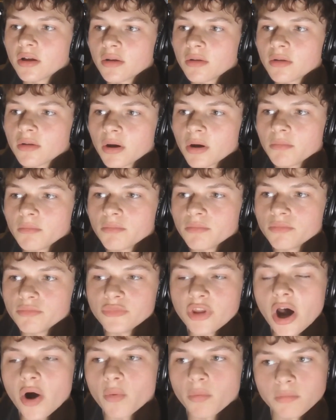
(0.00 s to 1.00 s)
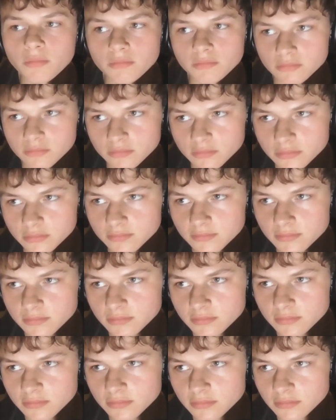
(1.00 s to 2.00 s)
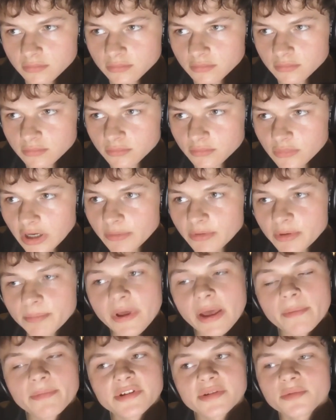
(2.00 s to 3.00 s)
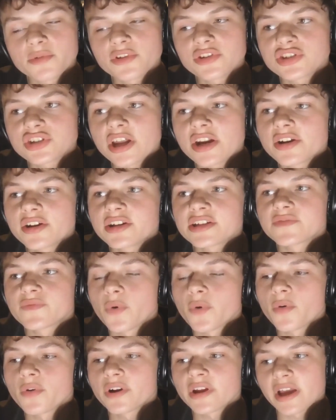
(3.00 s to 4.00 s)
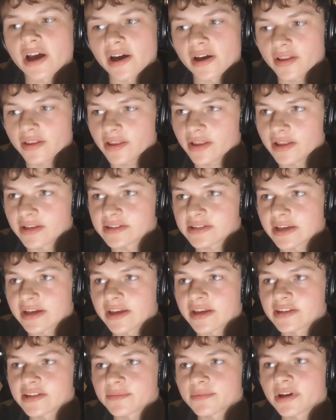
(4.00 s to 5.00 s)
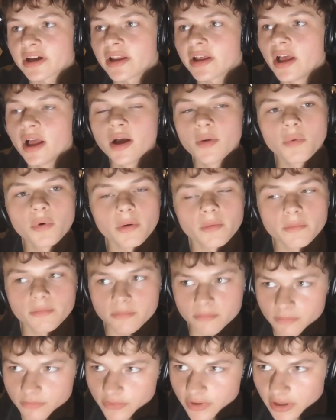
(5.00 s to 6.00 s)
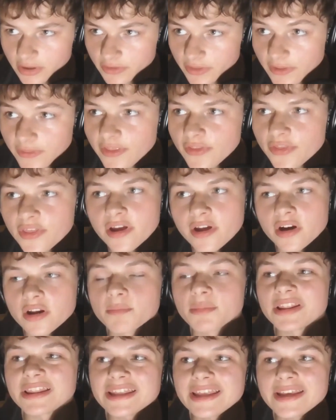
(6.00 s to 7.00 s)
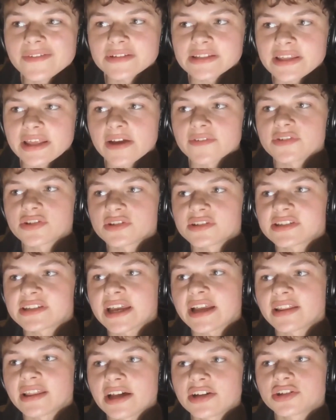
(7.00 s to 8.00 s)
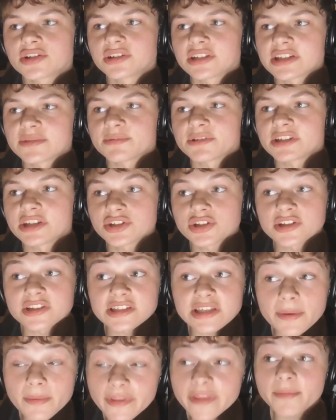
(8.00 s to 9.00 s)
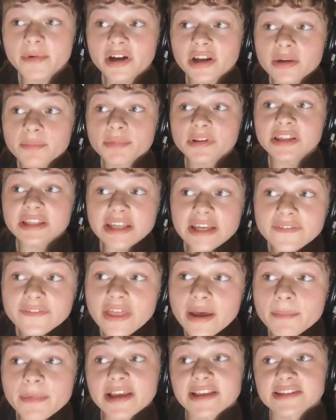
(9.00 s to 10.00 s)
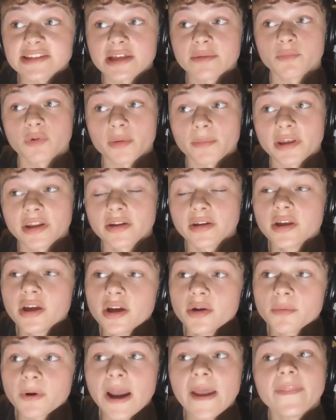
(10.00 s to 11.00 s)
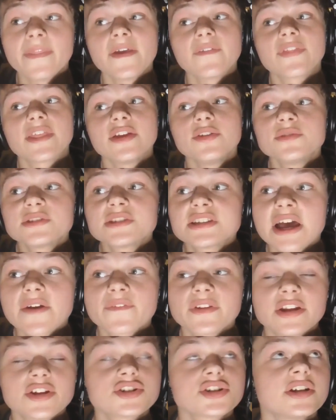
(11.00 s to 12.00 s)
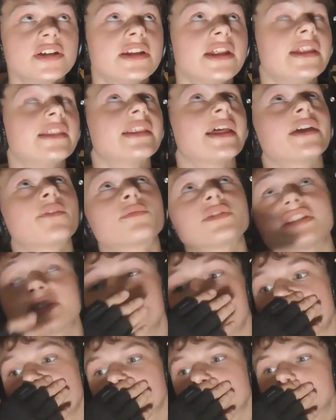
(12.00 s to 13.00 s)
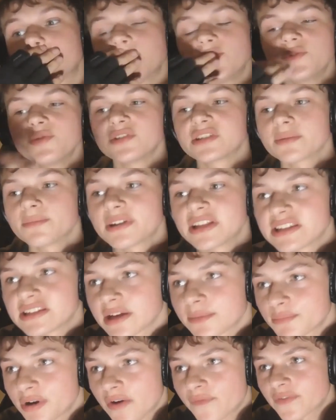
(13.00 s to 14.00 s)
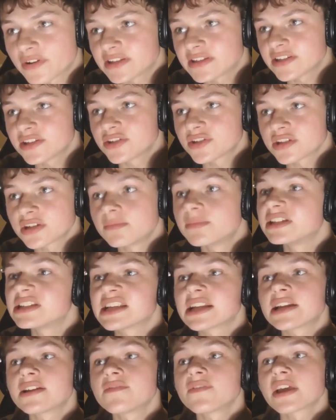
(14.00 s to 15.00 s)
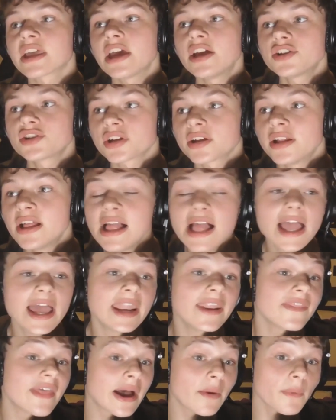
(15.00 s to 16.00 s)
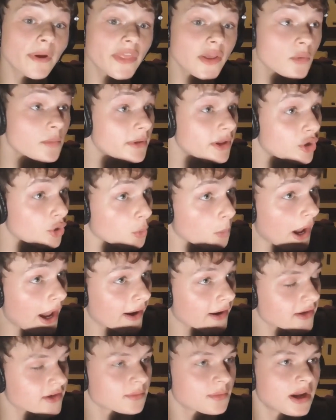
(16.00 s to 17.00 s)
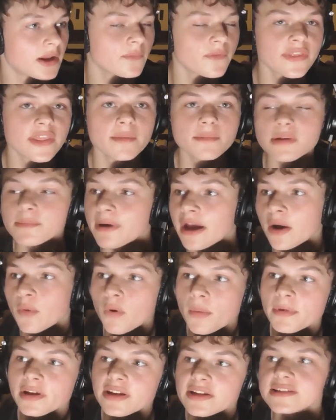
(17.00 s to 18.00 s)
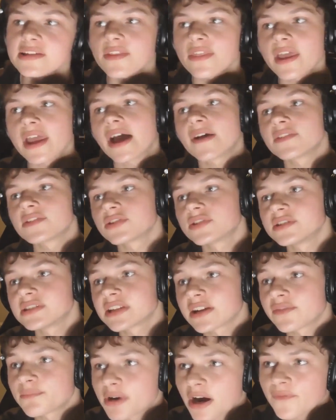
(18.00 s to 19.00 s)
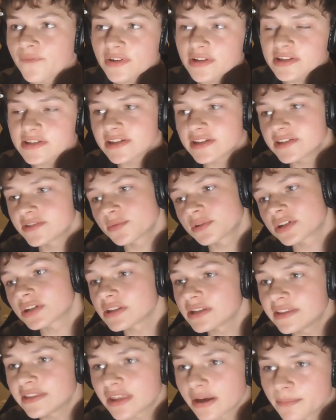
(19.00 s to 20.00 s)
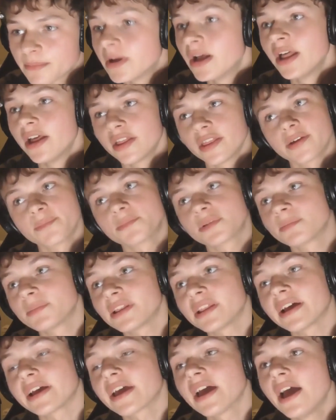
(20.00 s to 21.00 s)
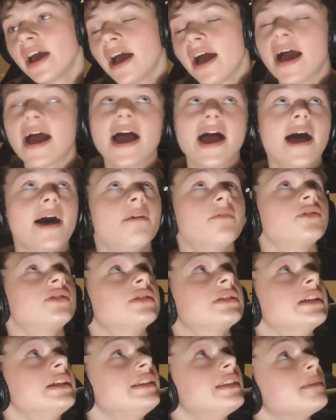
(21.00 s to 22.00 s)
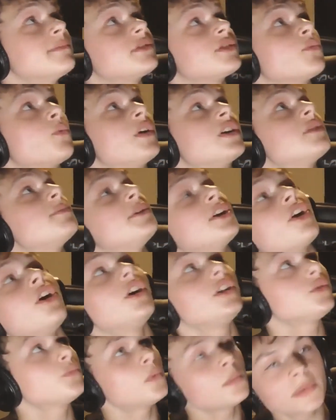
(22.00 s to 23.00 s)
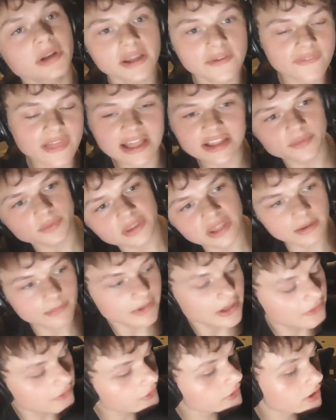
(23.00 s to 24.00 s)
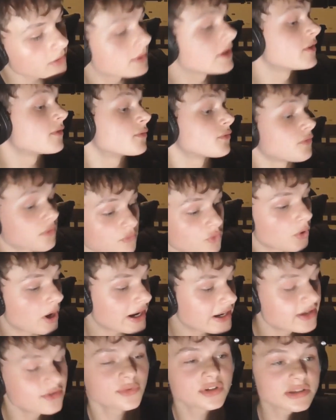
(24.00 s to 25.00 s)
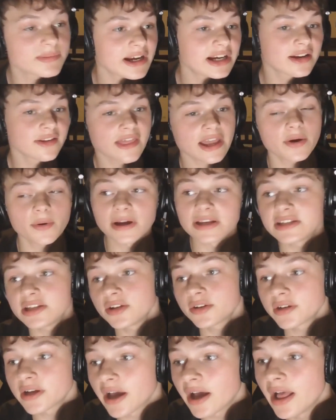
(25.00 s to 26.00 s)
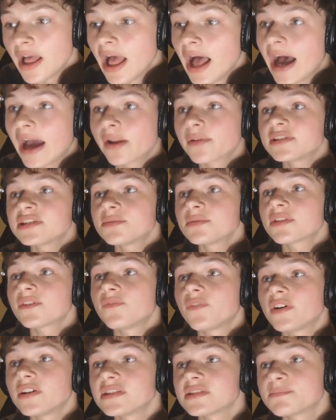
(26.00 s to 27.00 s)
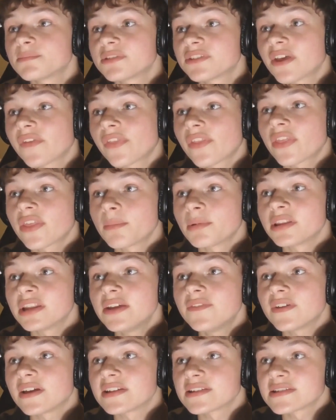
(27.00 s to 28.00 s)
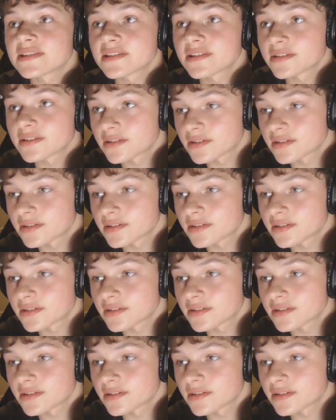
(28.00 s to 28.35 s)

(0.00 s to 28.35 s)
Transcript: Well, no. If someone with gender dysphoria, it's like some kind. Well, the thing that they're going to believe is they have certain psychological dispositions. Some of them are going to believe that makes them women, right? And if they use the definition in like respect to somebody's like preferences or somebody's identification, and in that way they would be correct, right? If what they mean by a woman is that they have a certain set of preferences which lead them to be like to lead them to want to be called a woman. If that's what they mean, they're going to be correct in respect to that criteria. I don't see what the false thing that they believe is.